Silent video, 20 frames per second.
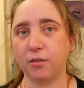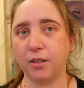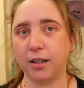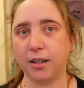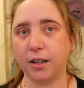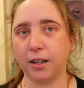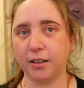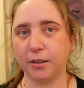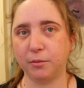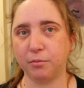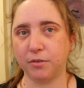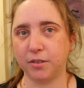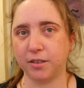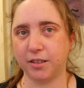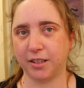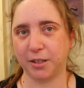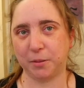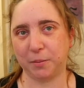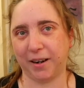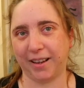really liked the
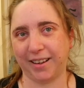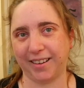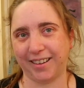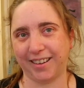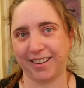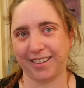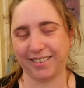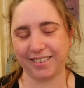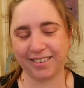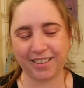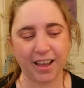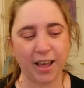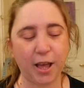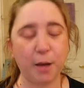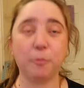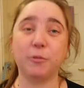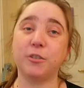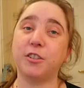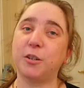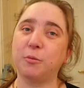princess blankets,
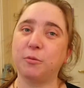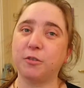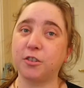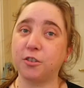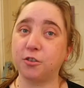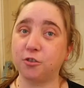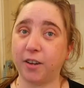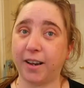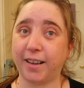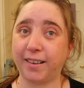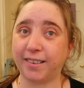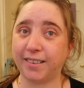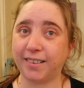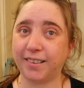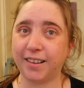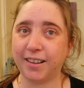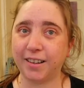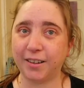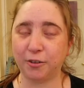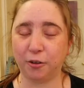but she wants a dress,
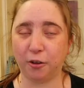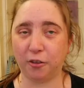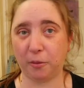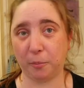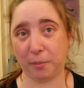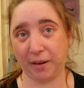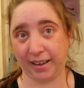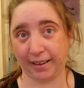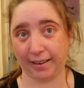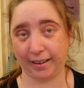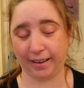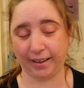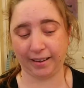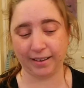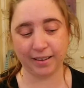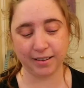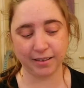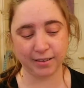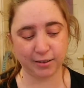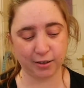not the blanket.
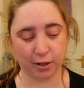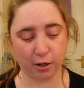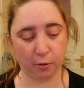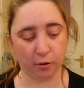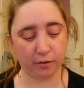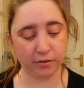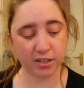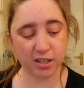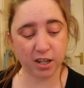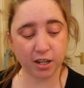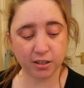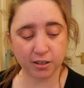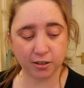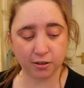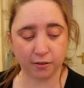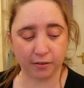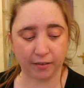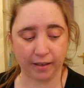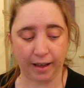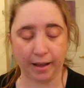So I've started
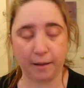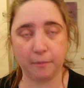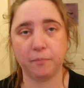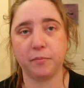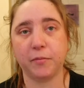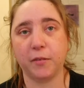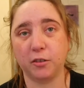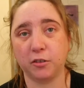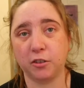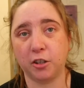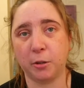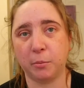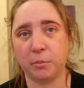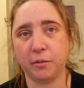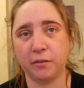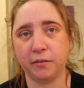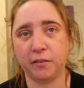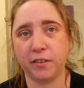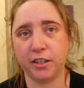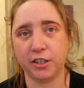on that. I was
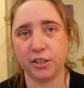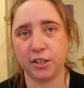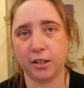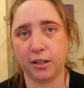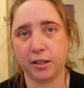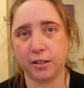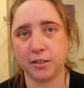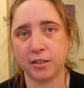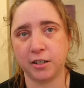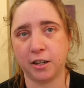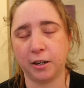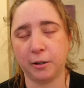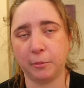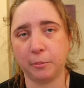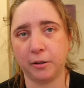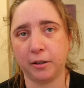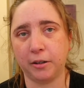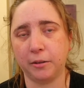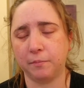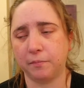hoping to finish it last night,
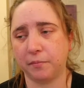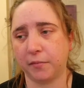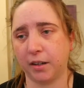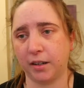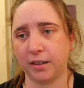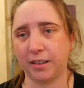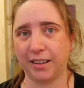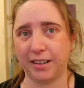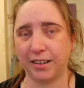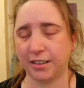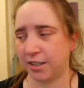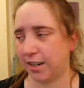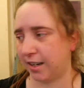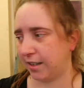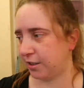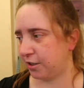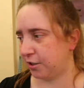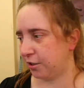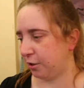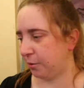but I didn't get a
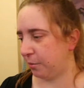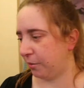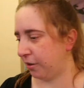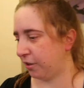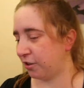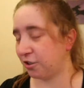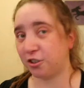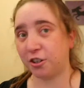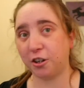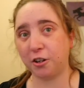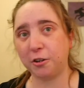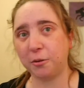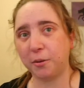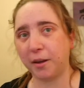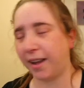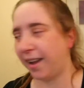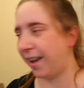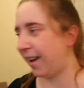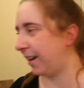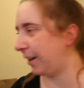chance to, but I'll show you
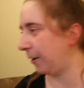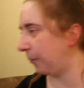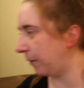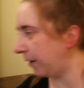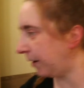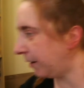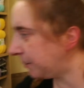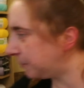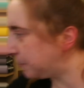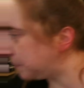it anyway.